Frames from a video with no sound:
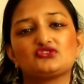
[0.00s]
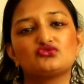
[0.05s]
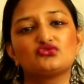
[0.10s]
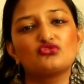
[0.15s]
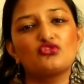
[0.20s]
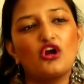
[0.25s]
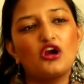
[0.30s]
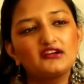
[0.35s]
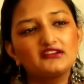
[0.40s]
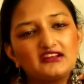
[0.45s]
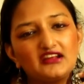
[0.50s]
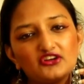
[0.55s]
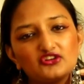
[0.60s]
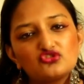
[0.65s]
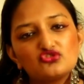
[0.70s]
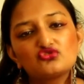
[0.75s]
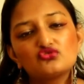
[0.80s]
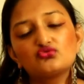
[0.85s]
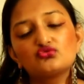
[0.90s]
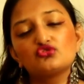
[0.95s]
Do not
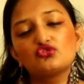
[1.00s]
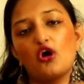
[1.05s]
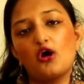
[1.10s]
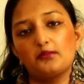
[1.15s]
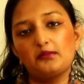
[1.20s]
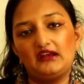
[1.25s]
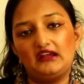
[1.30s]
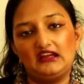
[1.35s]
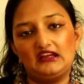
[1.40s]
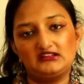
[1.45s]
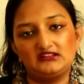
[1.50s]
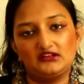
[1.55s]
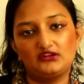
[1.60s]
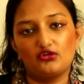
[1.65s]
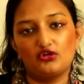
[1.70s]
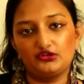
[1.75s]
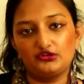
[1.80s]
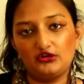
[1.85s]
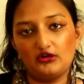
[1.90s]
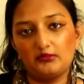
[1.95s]
get too dominating
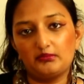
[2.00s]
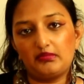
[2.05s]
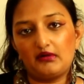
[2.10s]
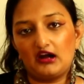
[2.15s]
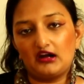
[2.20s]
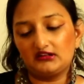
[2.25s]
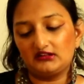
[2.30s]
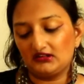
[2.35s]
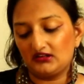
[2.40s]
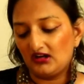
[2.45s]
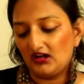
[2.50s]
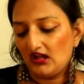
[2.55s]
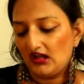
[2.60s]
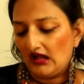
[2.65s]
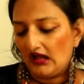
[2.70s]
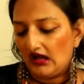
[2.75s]
on your partner.